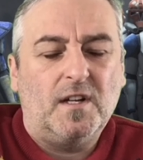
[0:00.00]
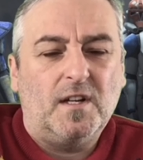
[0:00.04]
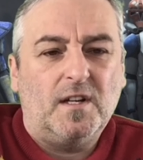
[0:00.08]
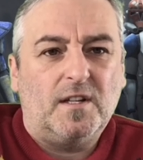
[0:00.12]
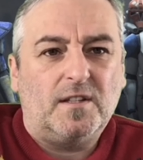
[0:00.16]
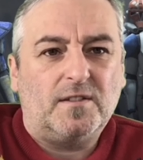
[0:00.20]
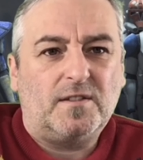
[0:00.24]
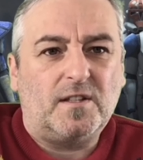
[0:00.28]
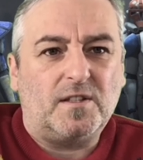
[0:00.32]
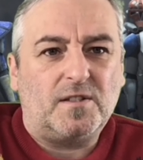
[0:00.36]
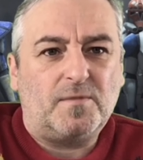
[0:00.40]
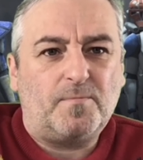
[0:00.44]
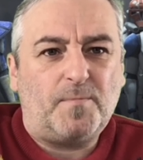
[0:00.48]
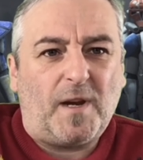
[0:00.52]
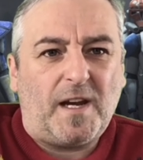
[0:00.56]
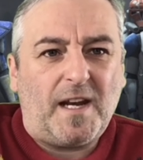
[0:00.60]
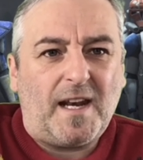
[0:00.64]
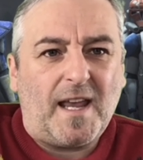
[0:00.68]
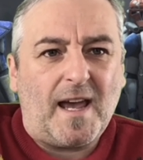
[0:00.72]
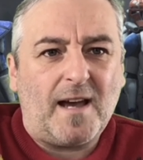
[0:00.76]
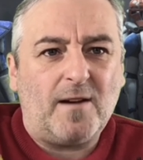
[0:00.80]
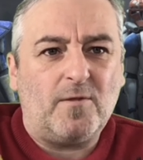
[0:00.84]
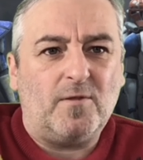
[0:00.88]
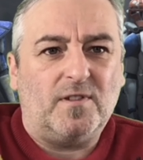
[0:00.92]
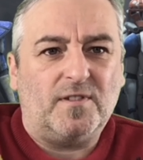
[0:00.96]
that's been
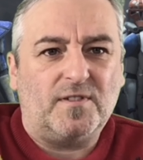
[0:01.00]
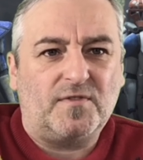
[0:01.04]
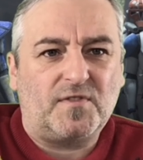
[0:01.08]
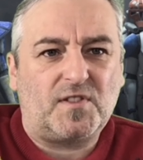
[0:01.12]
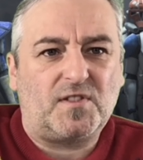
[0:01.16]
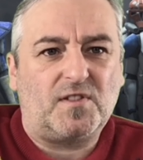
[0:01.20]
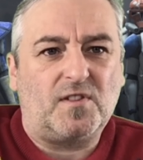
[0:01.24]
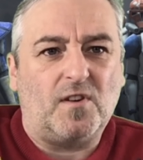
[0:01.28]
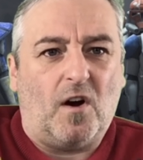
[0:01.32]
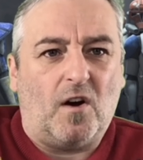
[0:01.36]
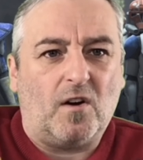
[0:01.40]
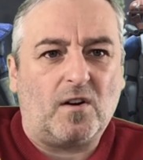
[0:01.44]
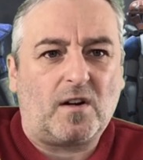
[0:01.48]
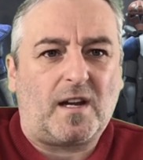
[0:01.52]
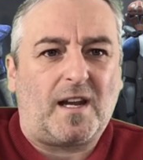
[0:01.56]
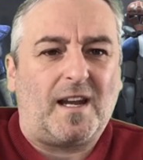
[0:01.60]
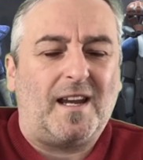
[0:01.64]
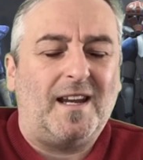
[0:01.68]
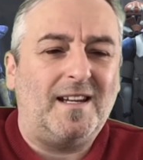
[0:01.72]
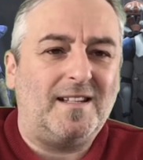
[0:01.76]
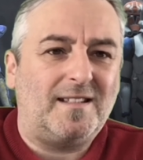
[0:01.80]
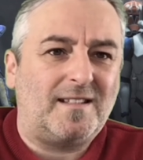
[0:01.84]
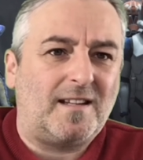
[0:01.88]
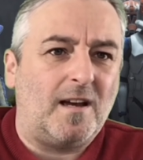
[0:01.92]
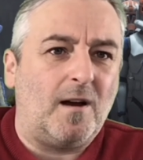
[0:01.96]
out of stock is
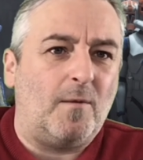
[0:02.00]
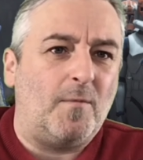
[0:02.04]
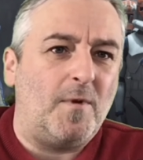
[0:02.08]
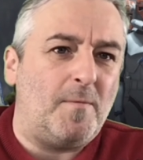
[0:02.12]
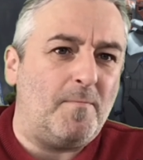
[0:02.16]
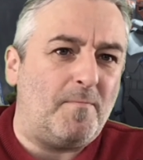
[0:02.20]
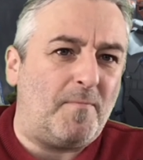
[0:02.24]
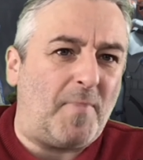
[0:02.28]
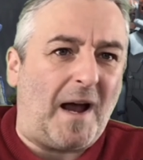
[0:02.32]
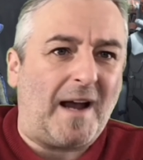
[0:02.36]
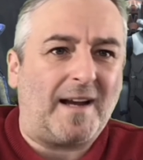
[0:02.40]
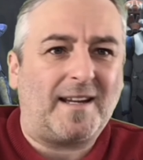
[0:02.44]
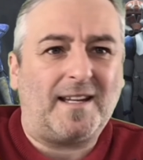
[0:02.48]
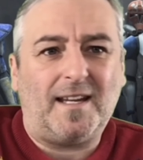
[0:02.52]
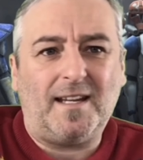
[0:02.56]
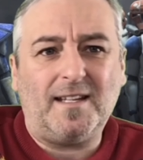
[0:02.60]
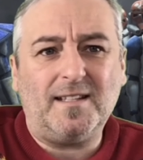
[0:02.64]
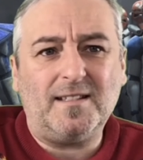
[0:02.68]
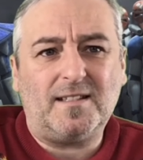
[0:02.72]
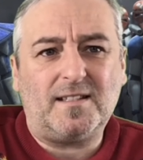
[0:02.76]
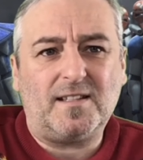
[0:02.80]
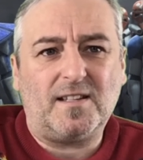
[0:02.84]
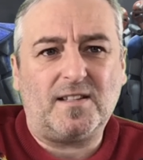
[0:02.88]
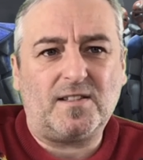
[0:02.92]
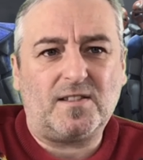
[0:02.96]
coming back into
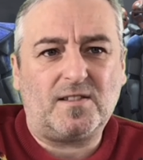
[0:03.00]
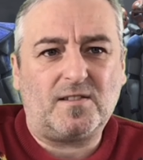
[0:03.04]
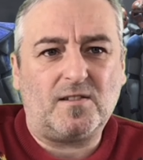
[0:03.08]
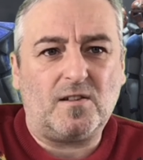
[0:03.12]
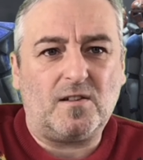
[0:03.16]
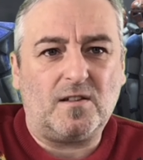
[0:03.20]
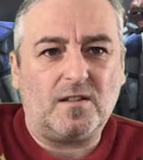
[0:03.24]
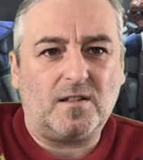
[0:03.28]
stock.